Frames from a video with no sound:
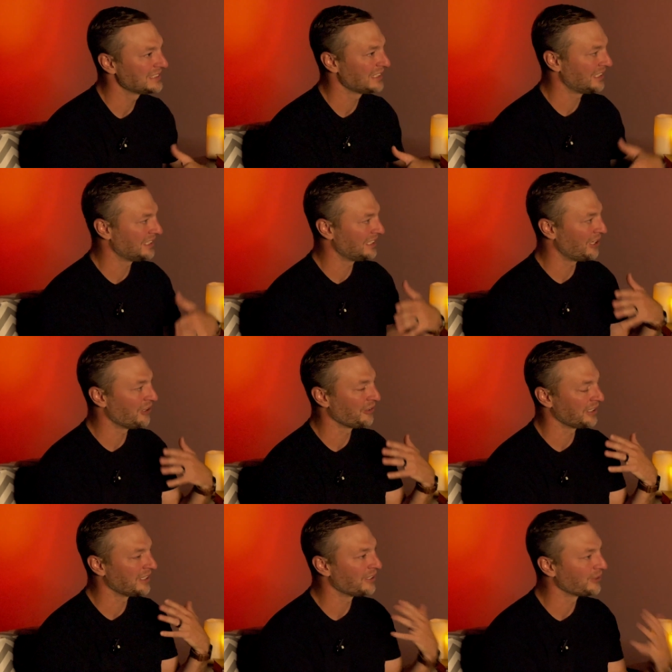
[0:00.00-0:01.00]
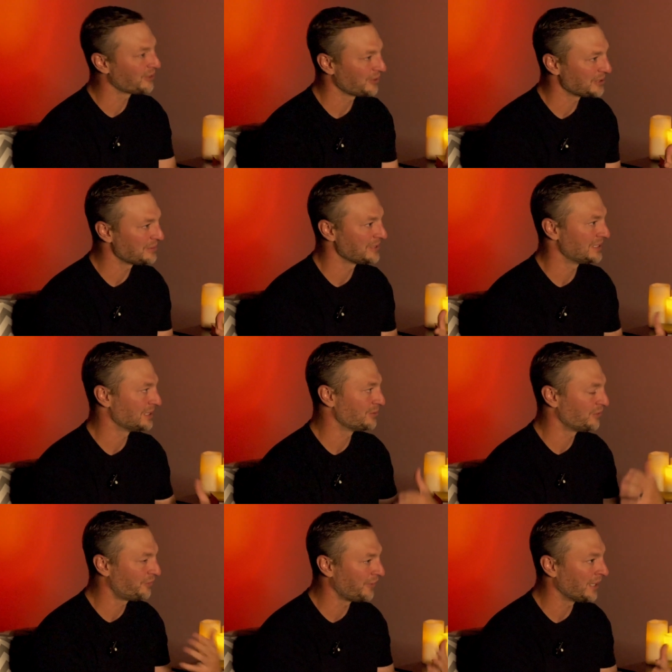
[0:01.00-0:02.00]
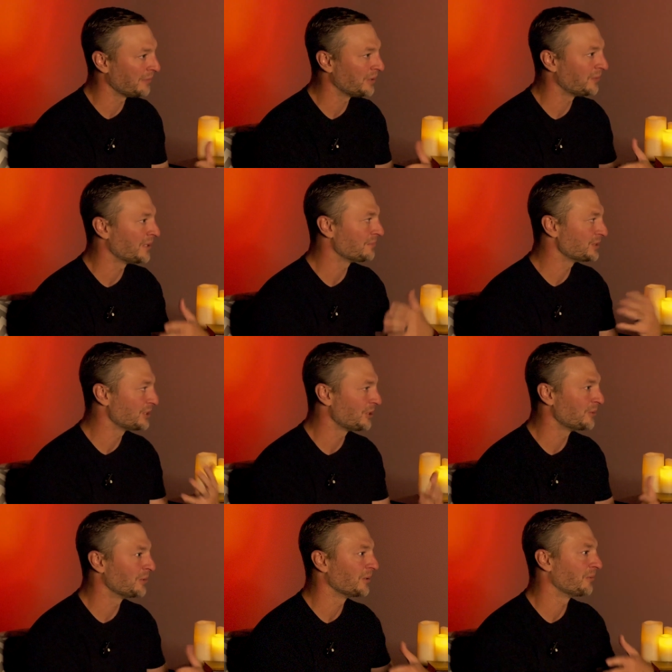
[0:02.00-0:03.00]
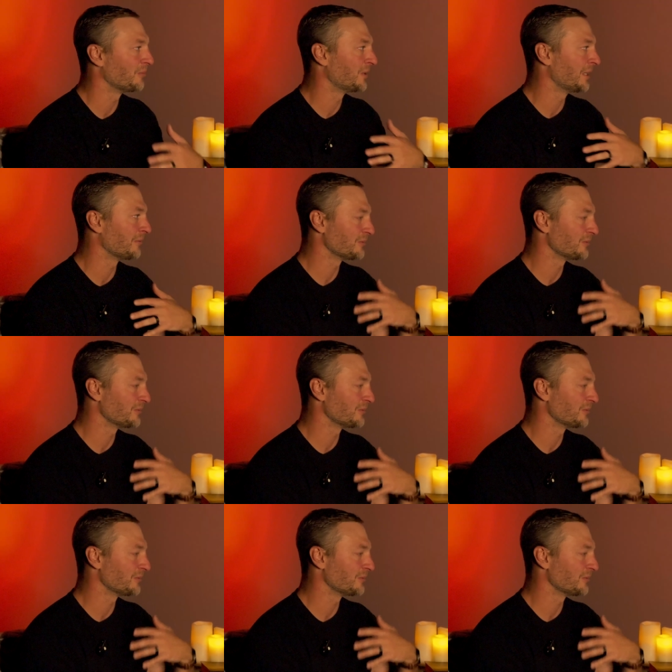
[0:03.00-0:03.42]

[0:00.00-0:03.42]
and all the other Christmases with family when I'm sober, when